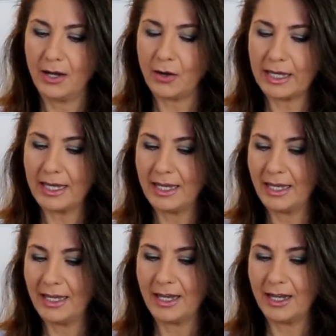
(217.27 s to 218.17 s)
Okay,
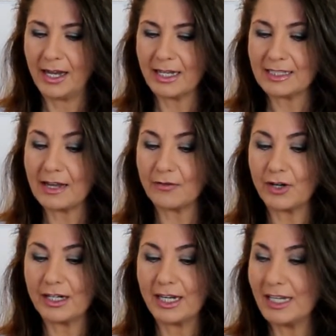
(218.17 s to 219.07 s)

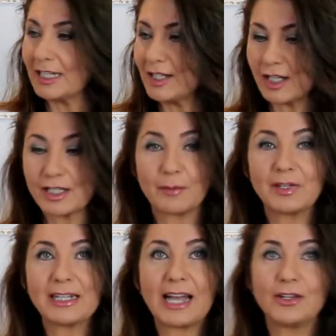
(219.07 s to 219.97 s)
saffron is not
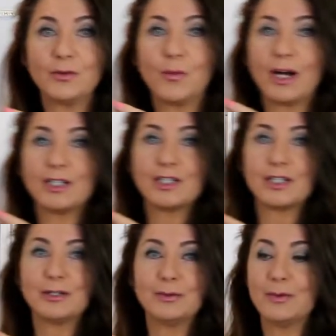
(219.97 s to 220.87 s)
something that you want
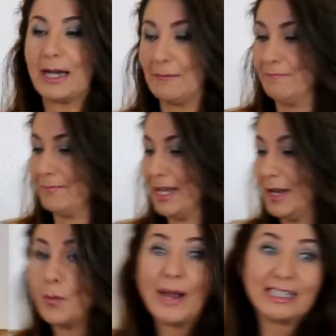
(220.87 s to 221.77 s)
to
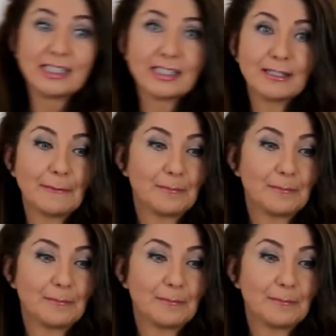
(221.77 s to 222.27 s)
waste.